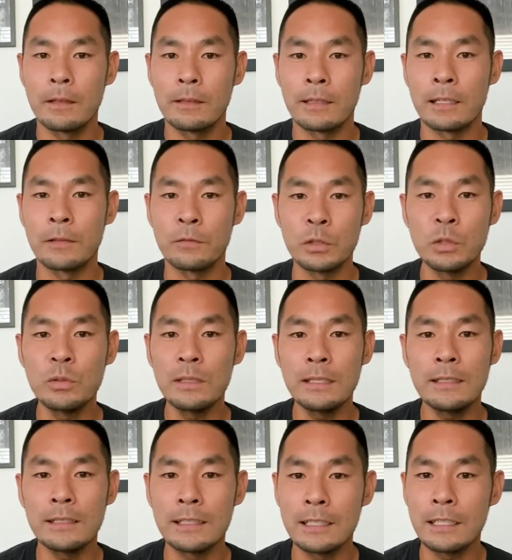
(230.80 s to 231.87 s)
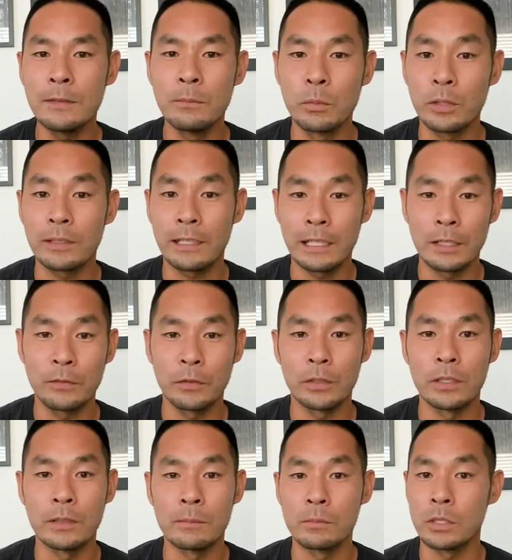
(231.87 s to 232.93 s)
that if you need to give more care for
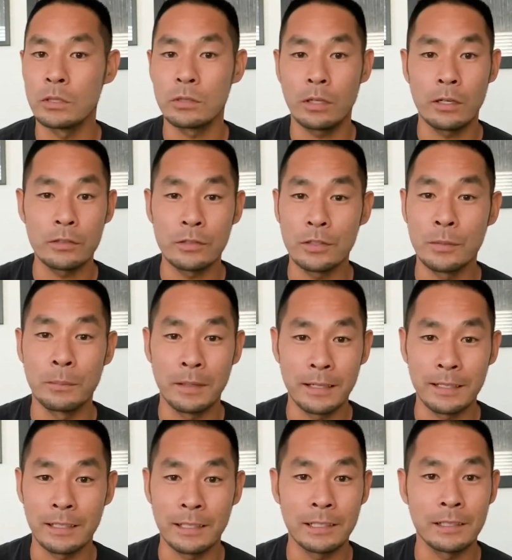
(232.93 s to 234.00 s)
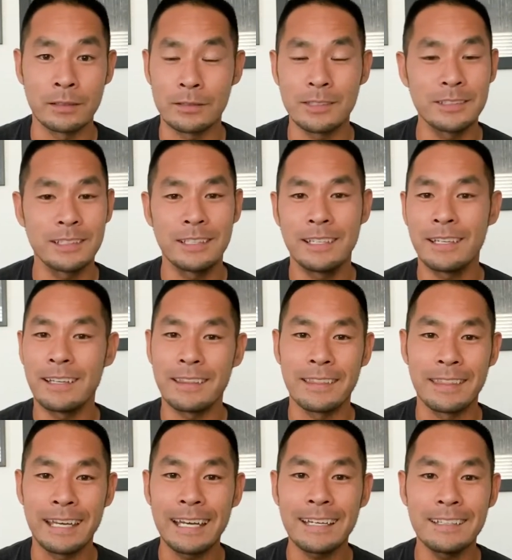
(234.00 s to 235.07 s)
him, just charge it to my account.
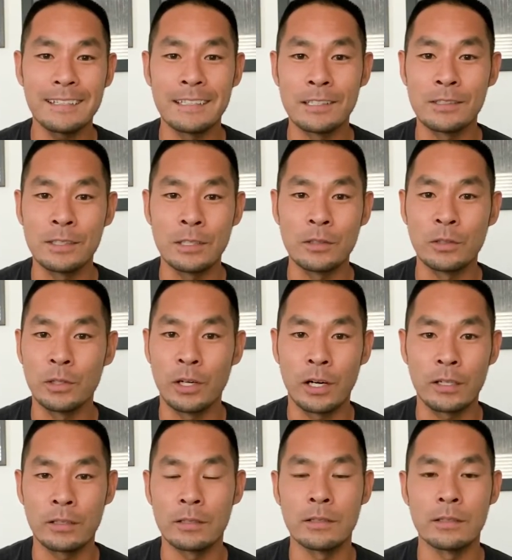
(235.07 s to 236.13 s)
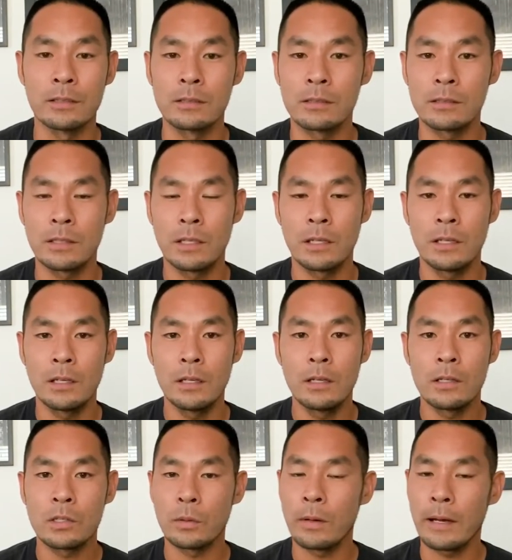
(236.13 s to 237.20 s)
That is tenderheartedness.
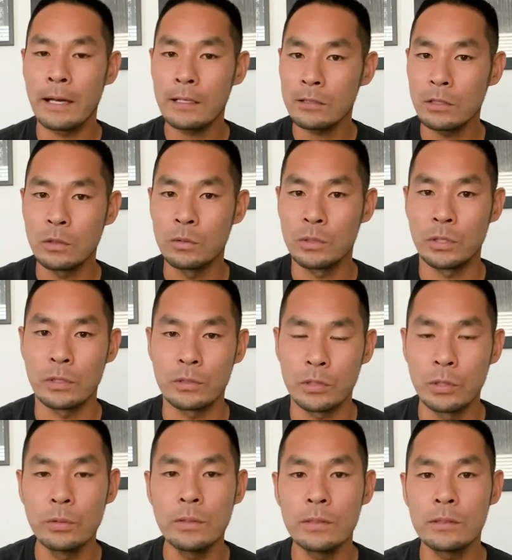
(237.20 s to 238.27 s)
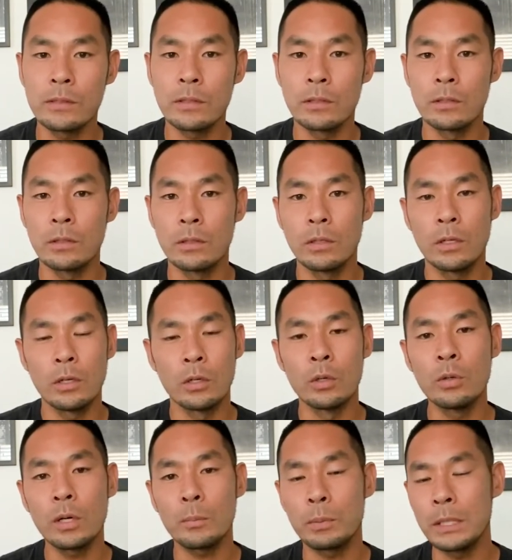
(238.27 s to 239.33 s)
So I ask you, church, who is
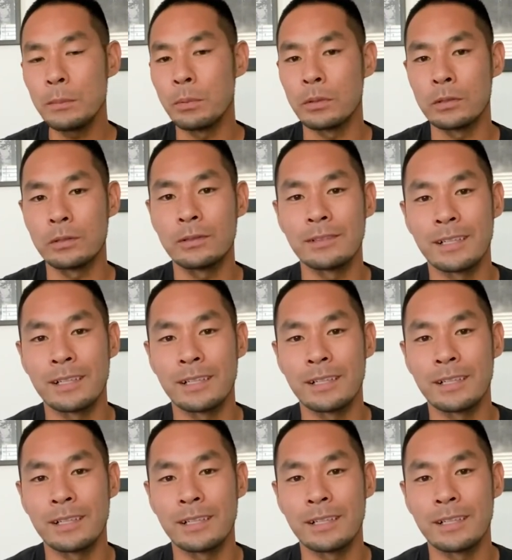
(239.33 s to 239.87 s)
who are people in your